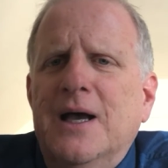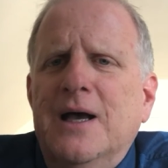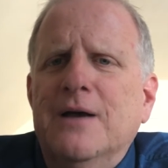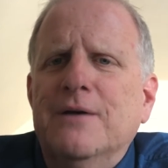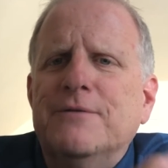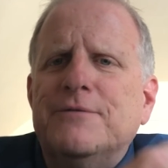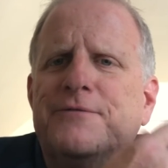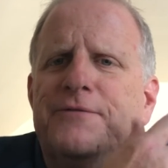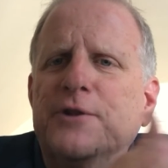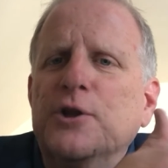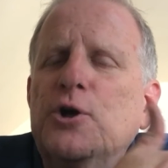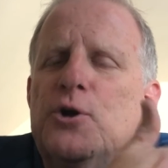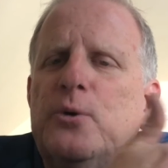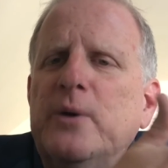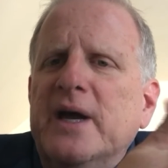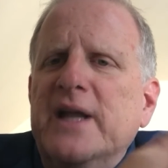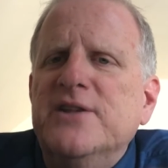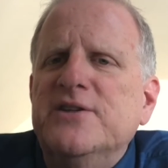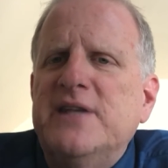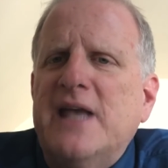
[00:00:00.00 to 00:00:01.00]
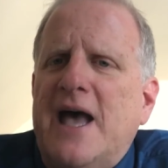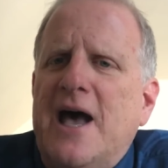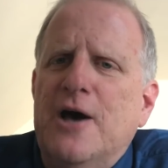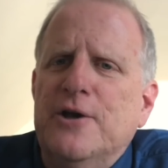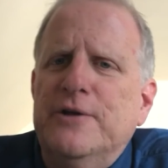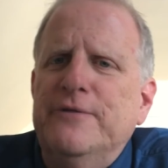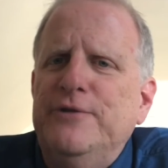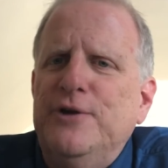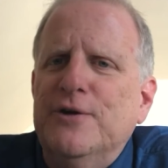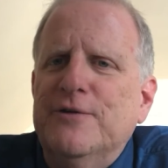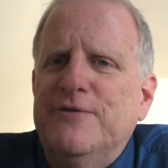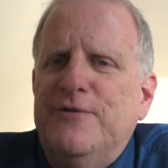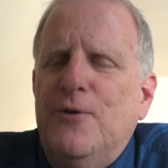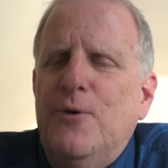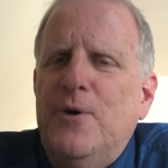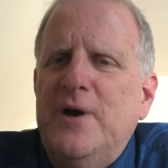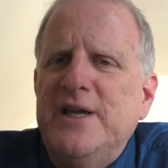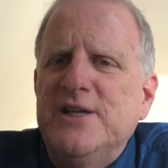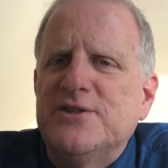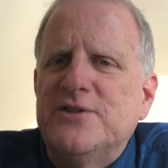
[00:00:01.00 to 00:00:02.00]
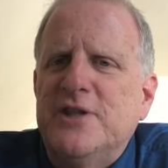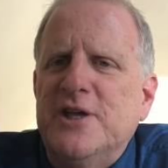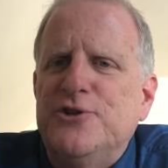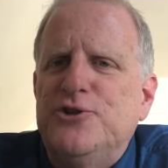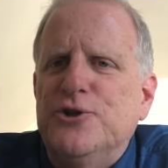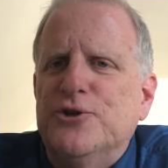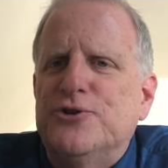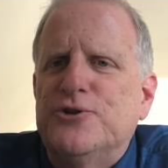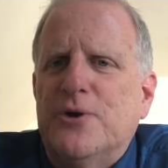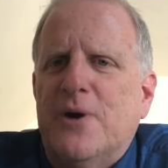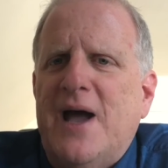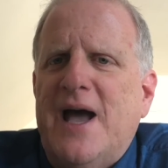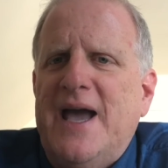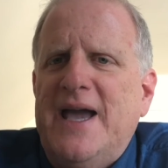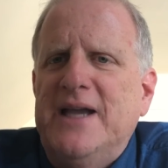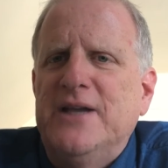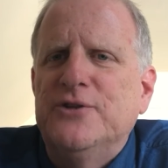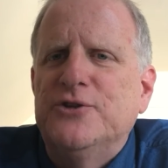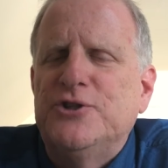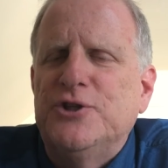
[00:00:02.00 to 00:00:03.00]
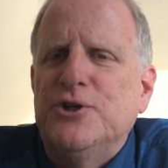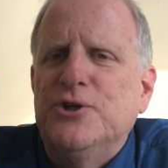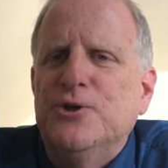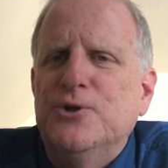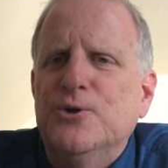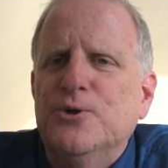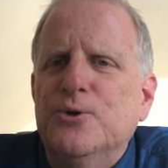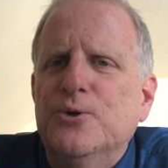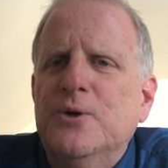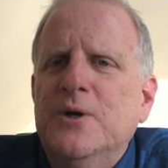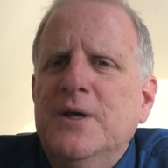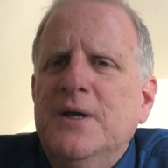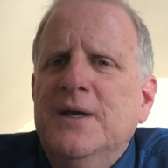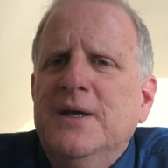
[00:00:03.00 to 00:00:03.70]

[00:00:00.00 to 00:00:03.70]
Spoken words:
fluids out of your voice that you're trying to